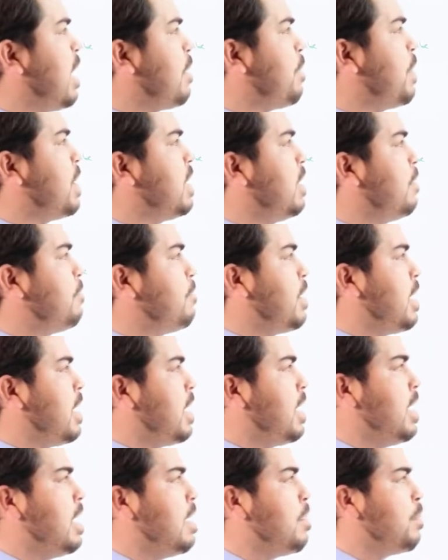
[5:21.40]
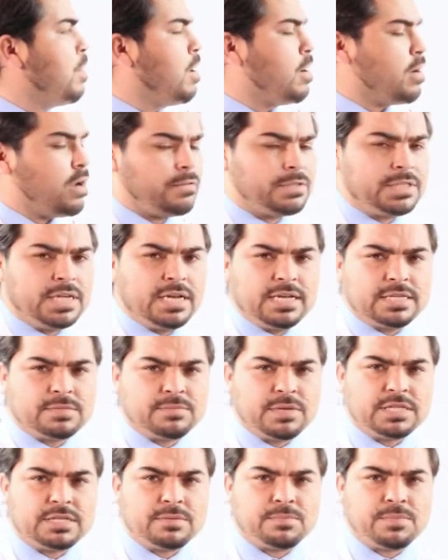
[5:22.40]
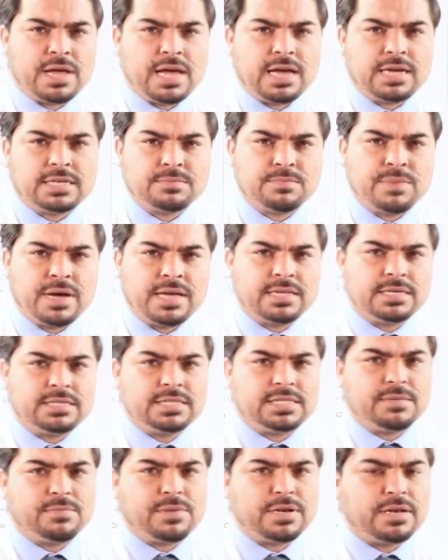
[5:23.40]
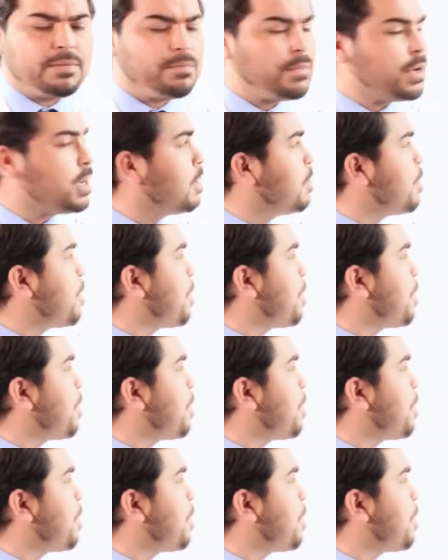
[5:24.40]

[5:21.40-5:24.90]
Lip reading: happen if a power of 10 is multiplied by the decimal number?